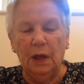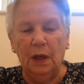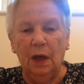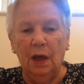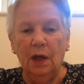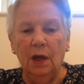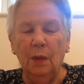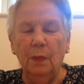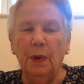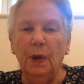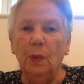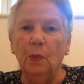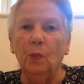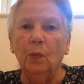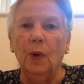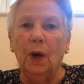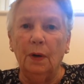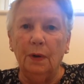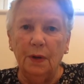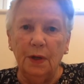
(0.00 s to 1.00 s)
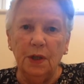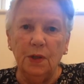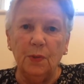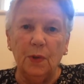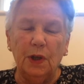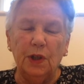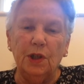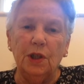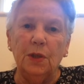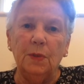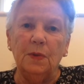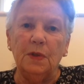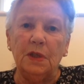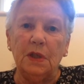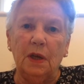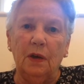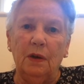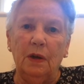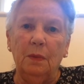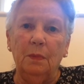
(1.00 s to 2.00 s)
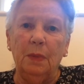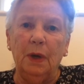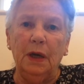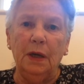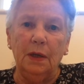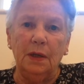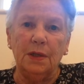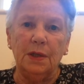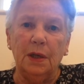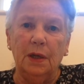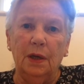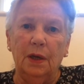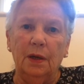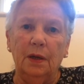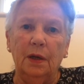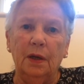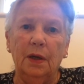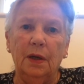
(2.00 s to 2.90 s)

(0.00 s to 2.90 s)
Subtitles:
and a bit worried when she was going back to her